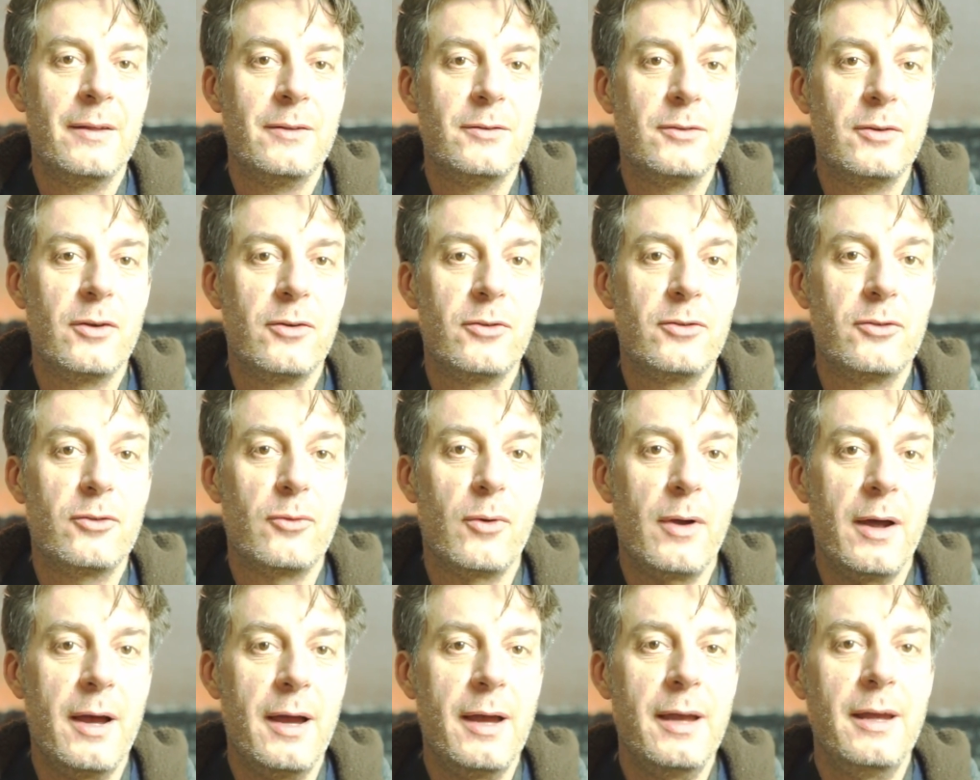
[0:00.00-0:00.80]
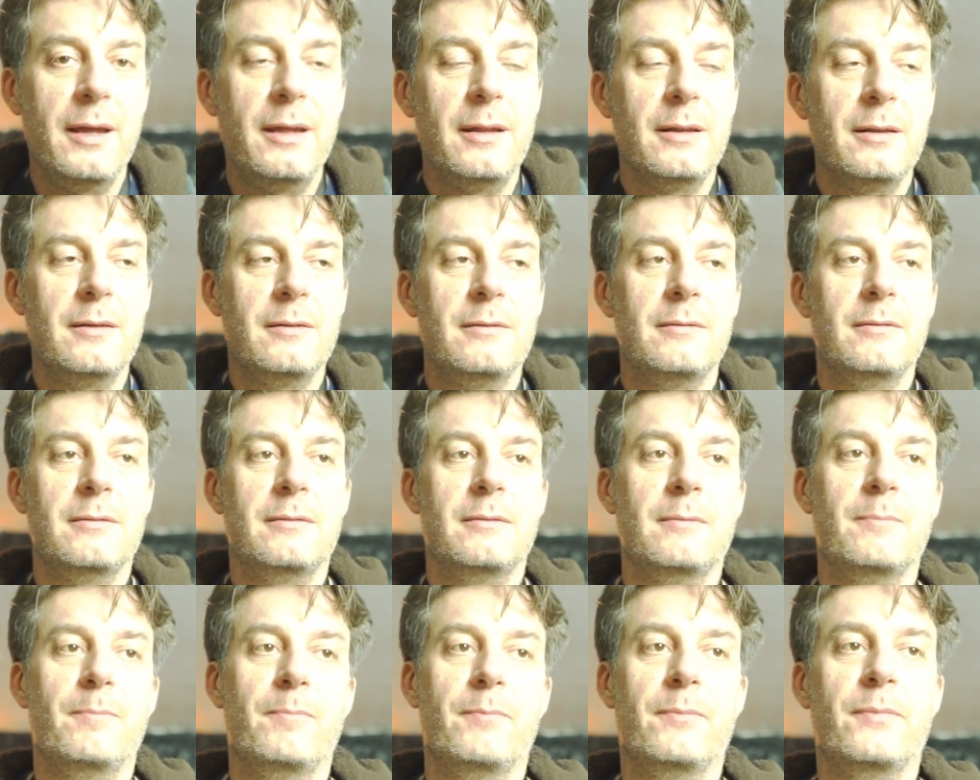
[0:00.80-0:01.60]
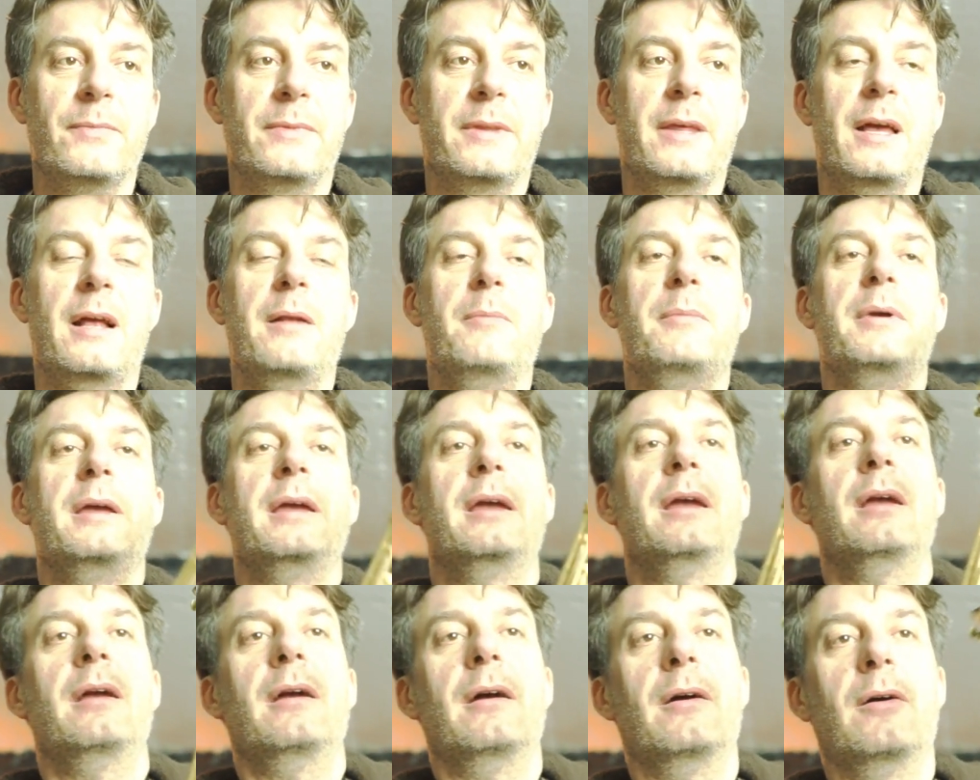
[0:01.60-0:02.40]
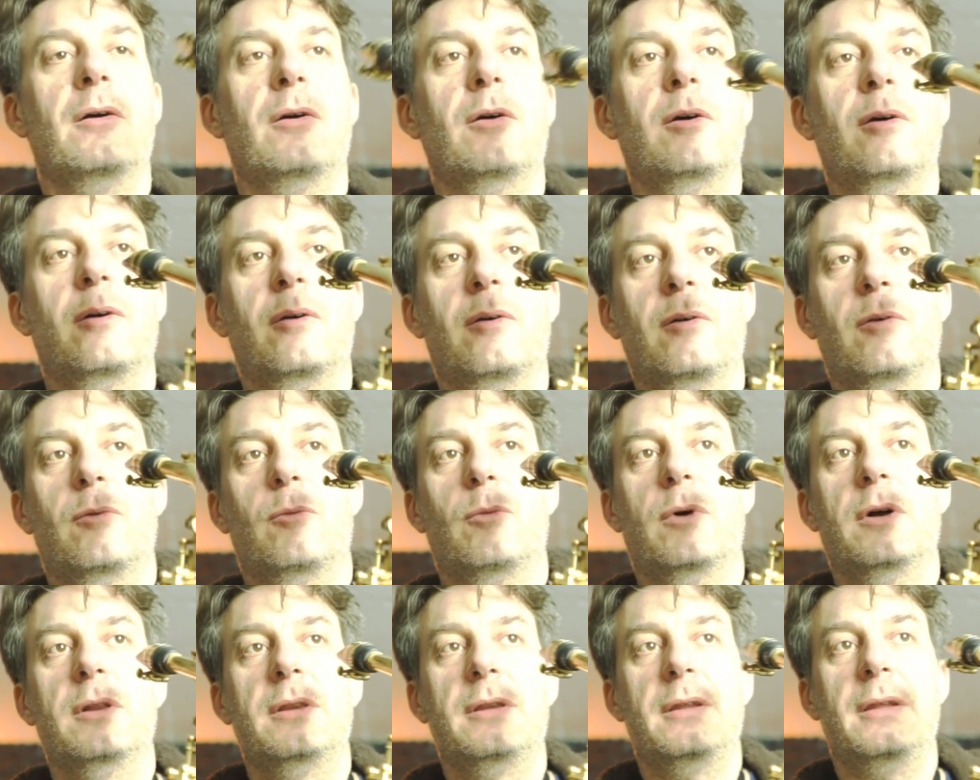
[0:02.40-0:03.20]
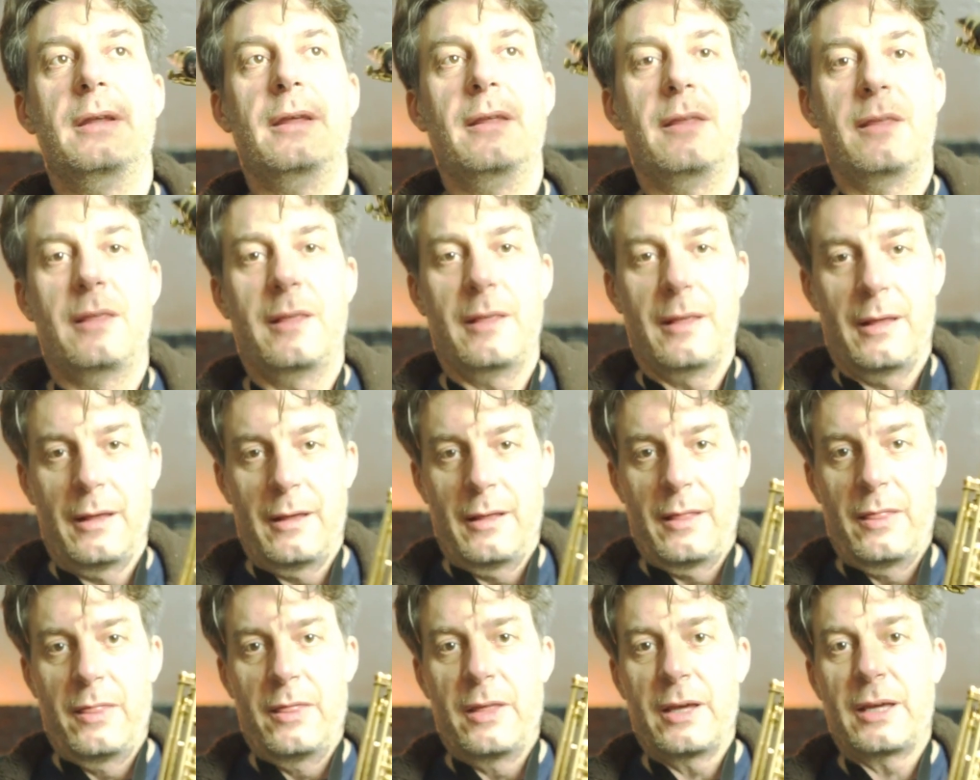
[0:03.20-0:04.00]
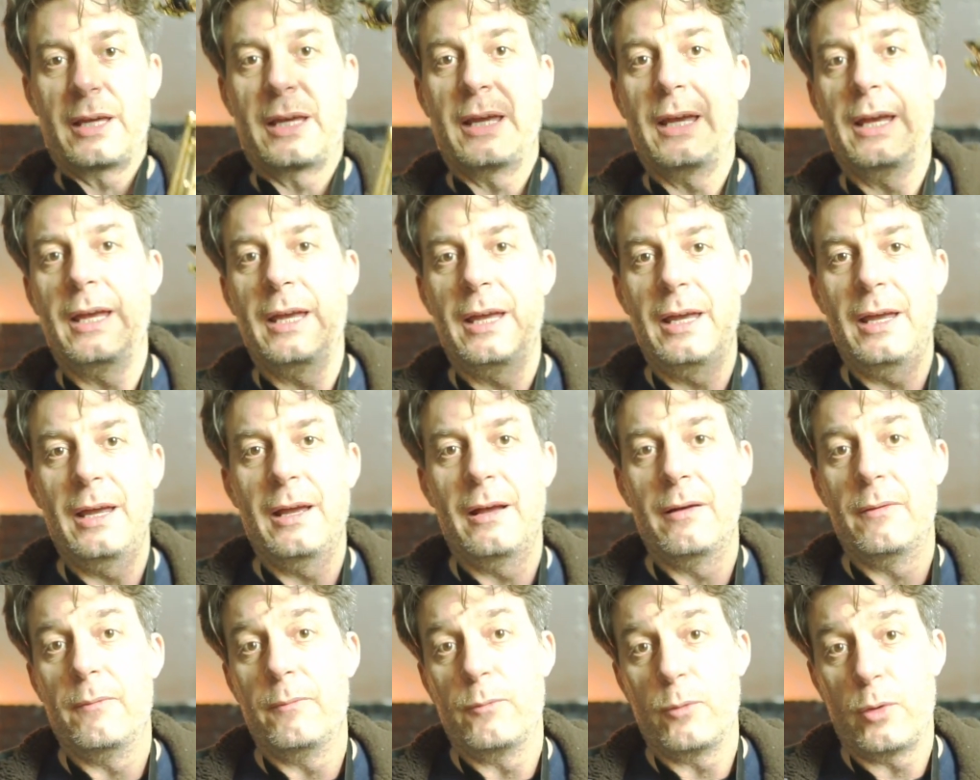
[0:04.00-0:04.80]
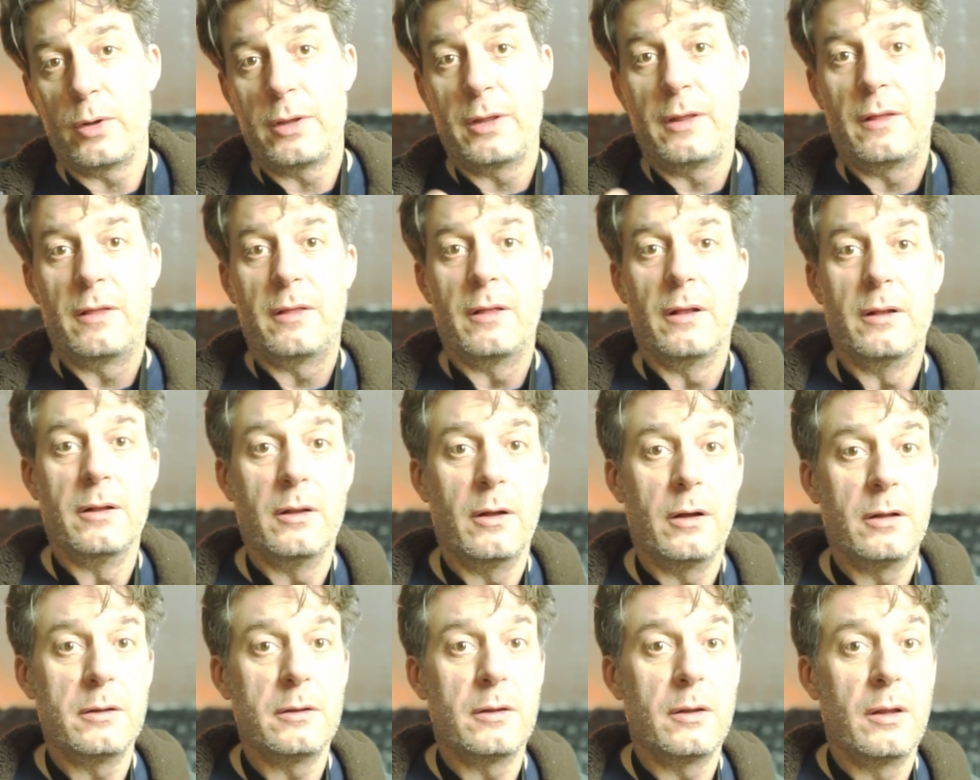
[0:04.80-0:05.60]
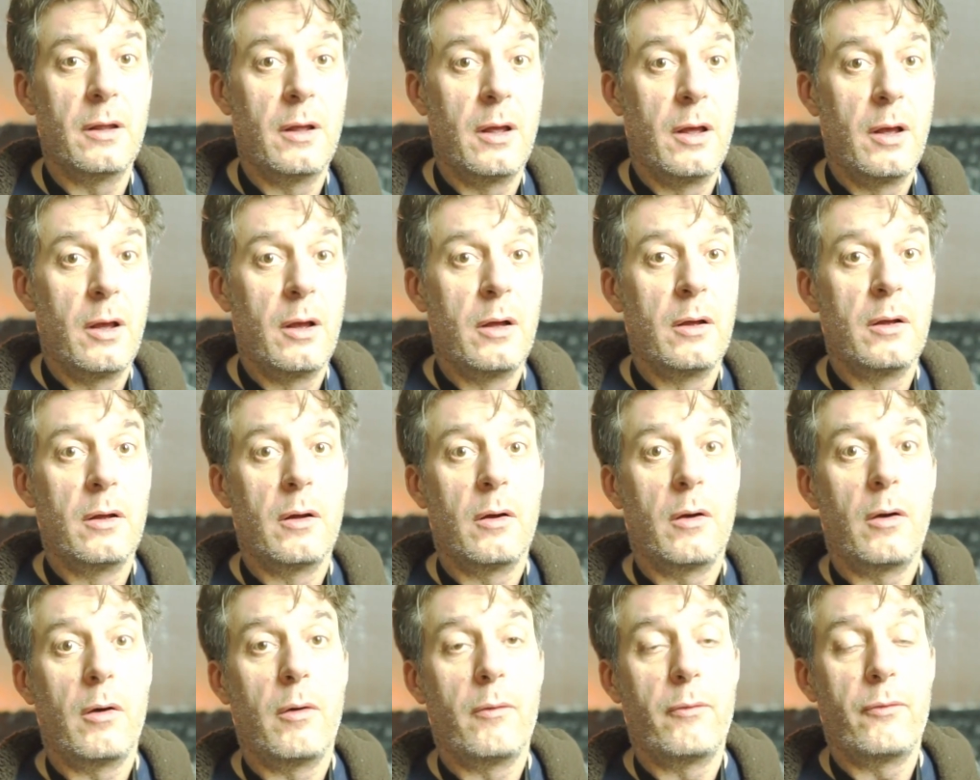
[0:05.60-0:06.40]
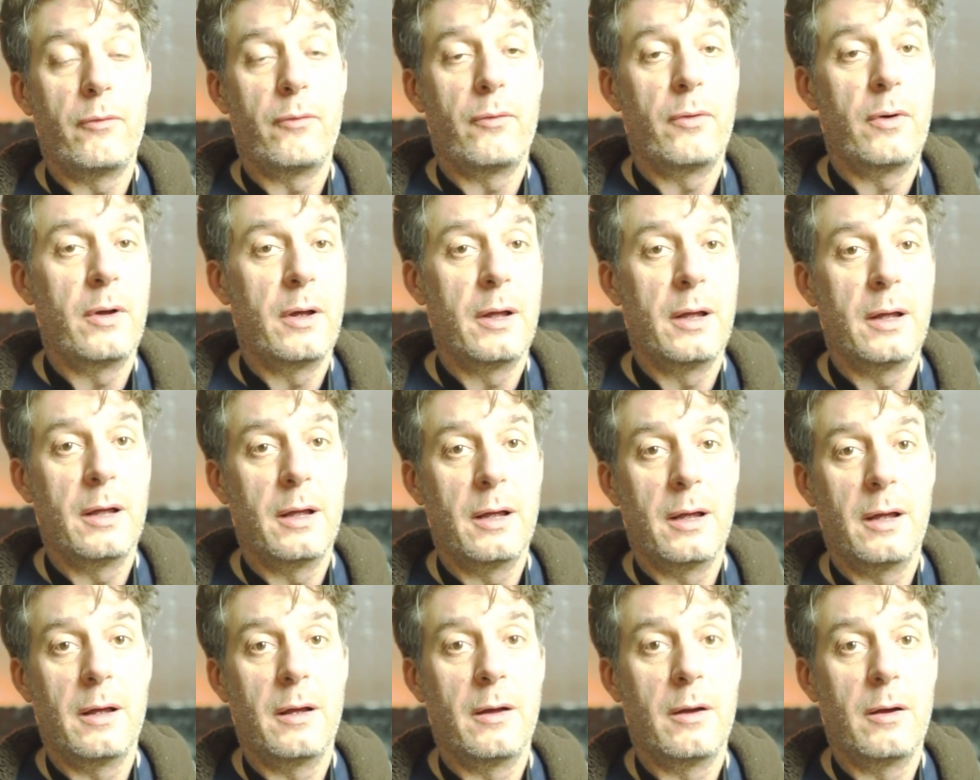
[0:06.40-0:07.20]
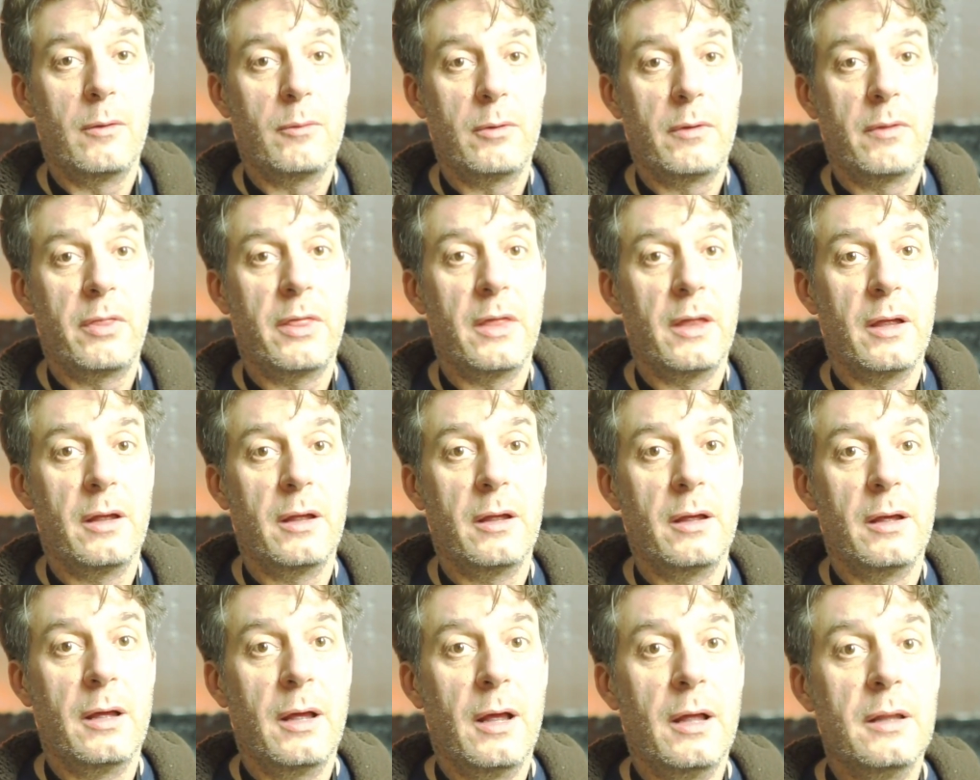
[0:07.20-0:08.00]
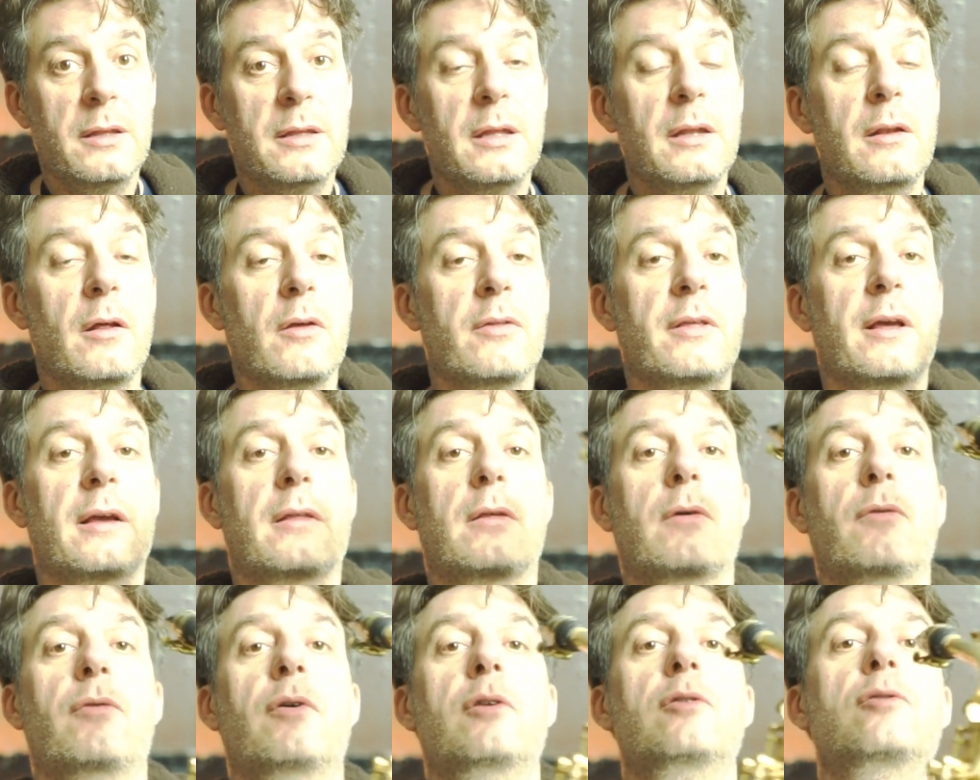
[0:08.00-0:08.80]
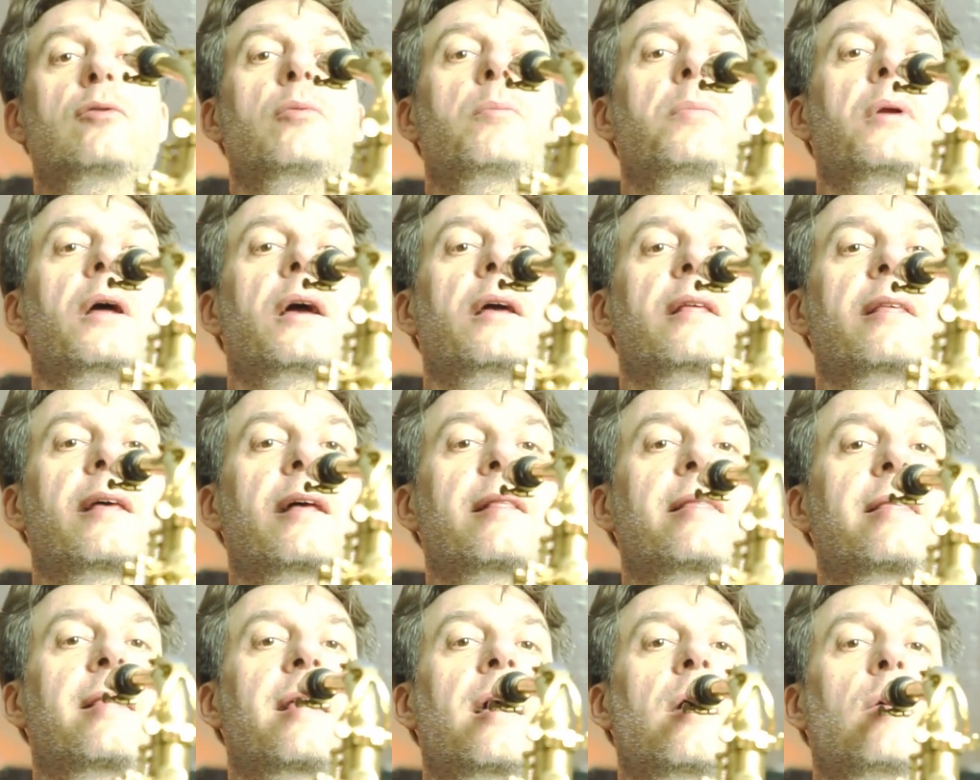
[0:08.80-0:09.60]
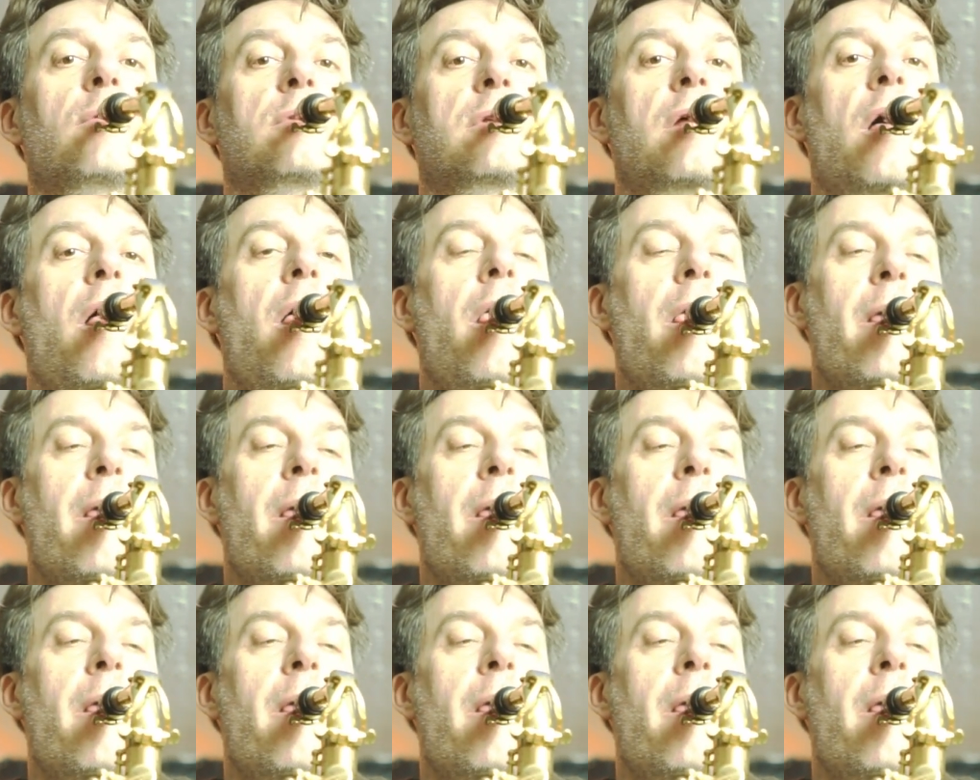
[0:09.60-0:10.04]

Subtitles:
Just try. Tell me what is the key, what is the note of with the tenor saxophone to play that sound.